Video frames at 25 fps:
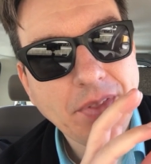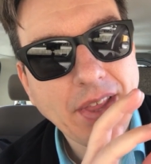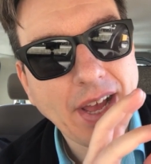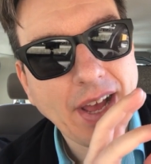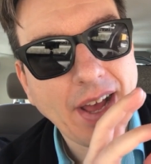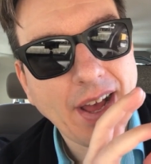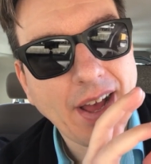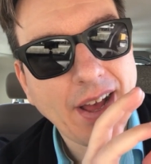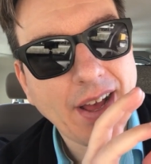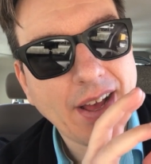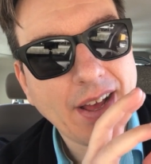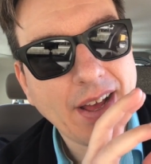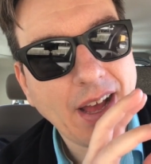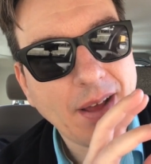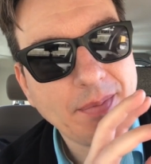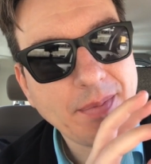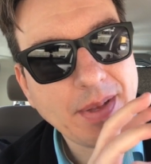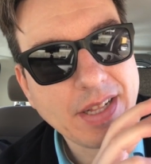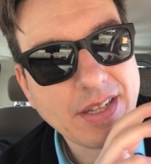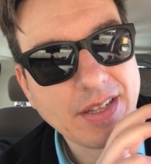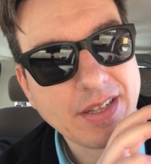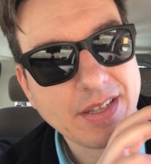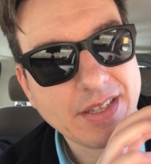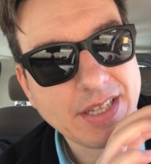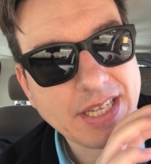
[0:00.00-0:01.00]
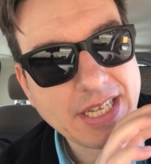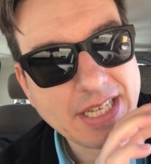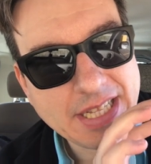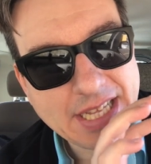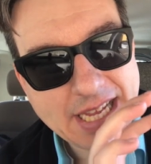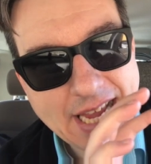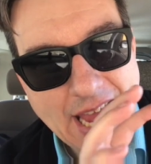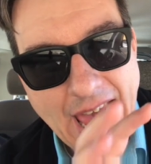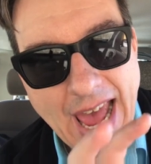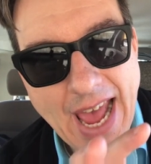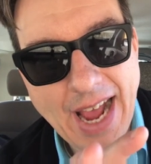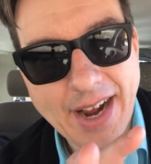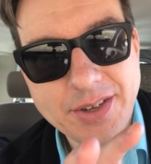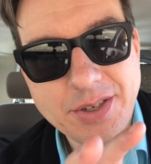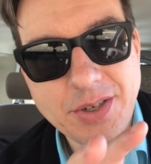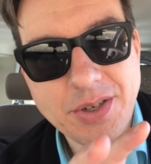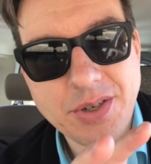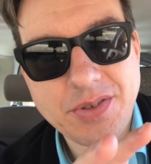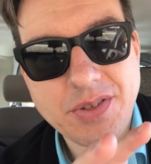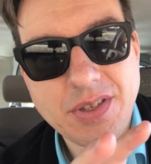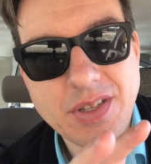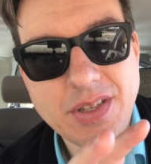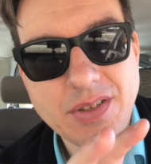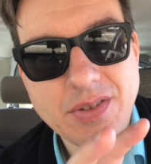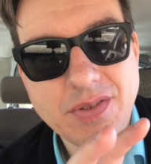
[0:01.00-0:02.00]
Uh, I mean, the the
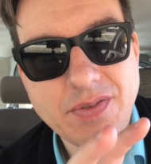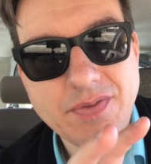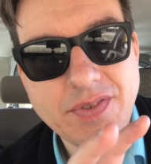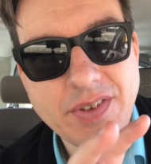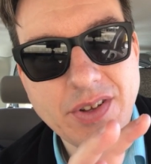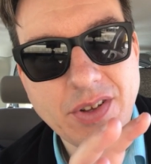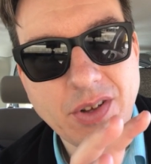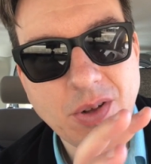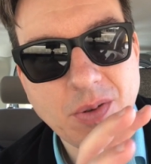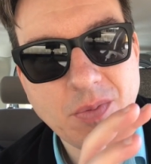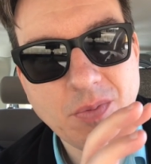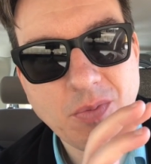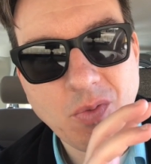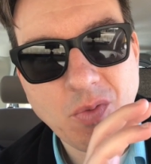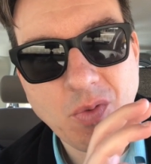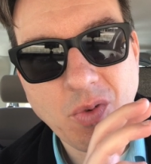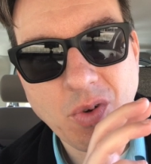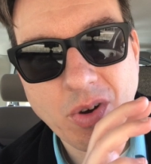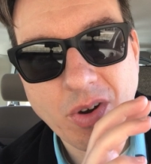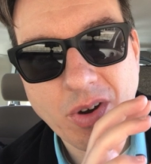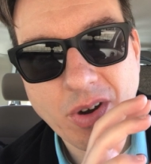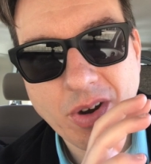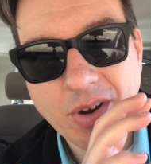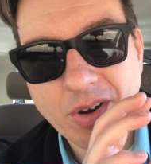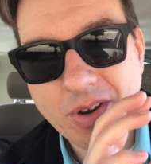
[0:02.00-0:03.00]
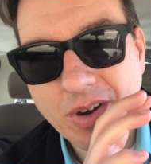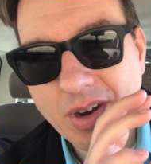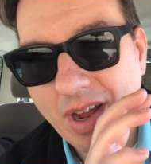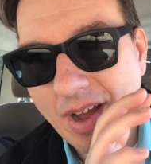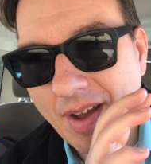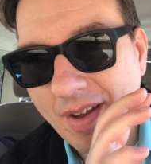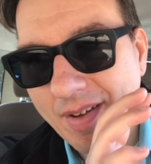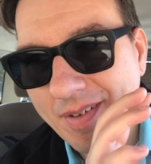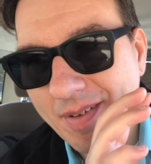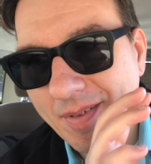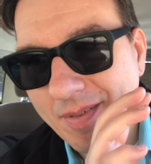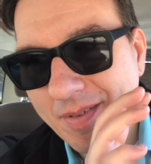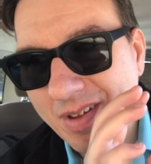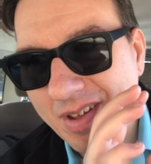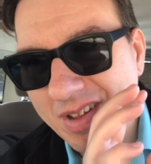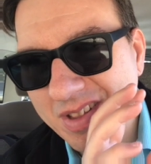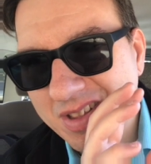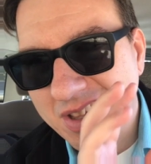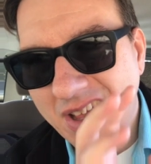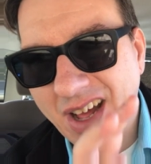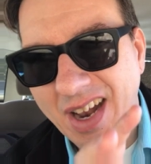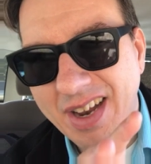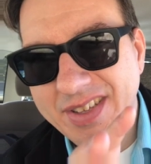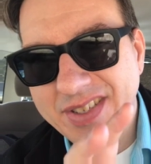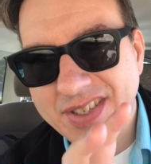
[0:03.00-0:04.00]
actors in this film were a, a
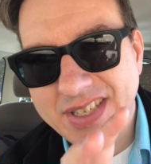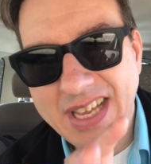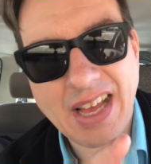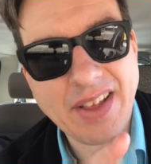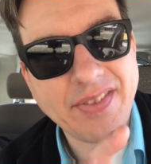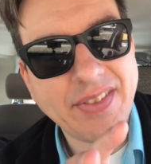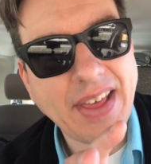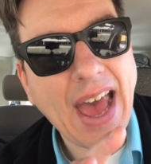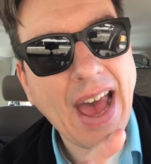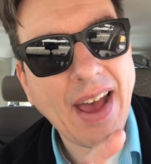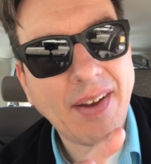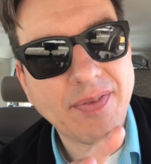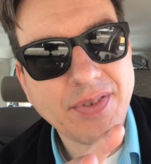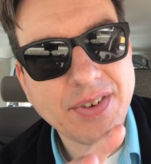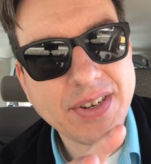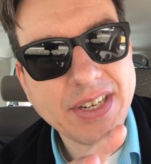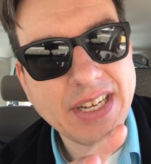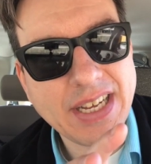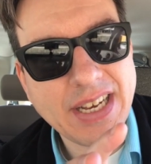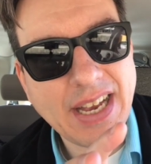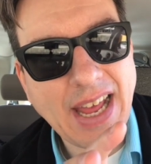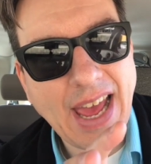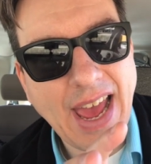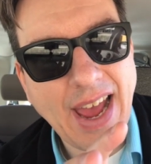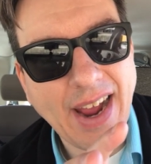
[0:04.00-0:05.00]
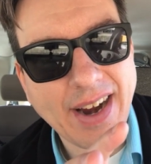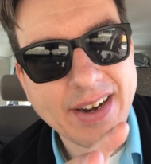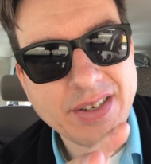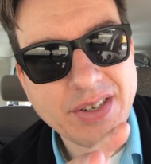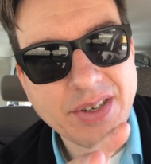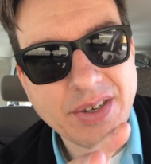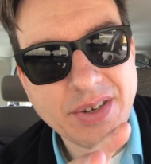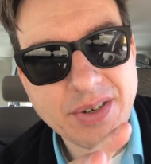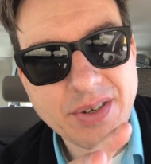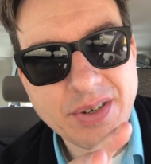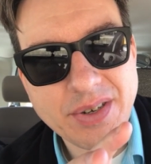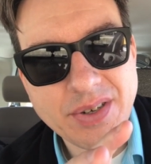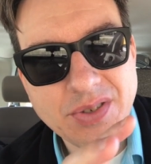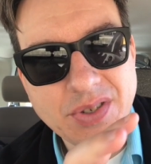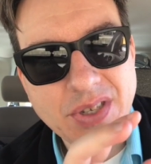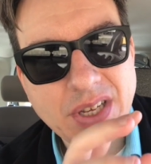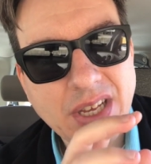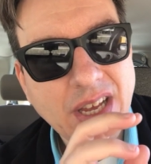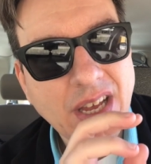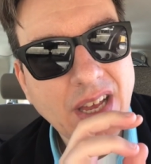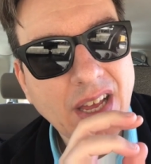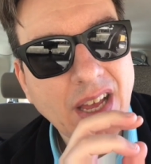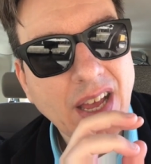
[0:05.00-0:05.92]
lot of South African actors,